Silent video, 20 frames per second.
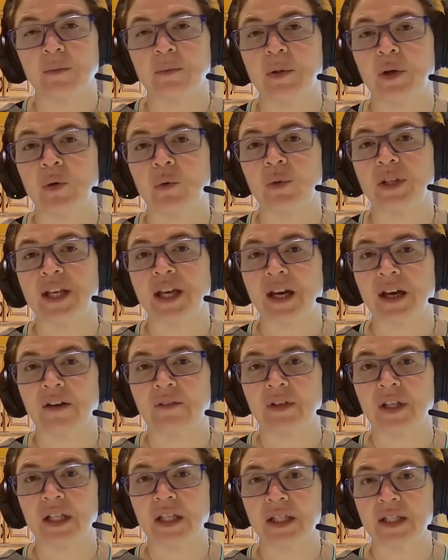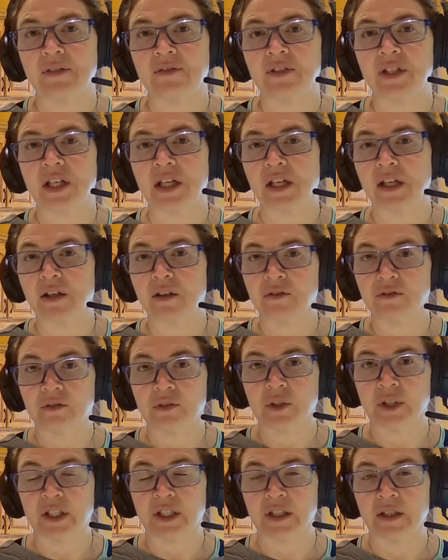but only heavy lifting
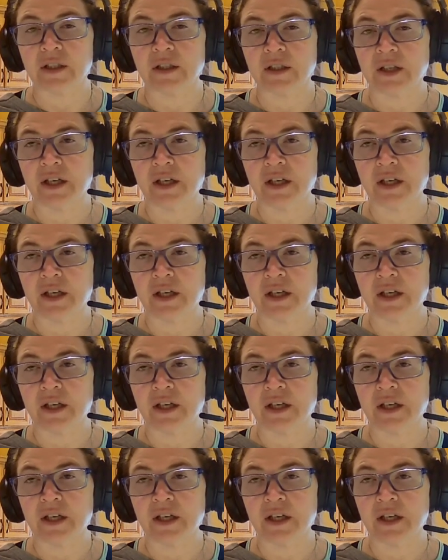for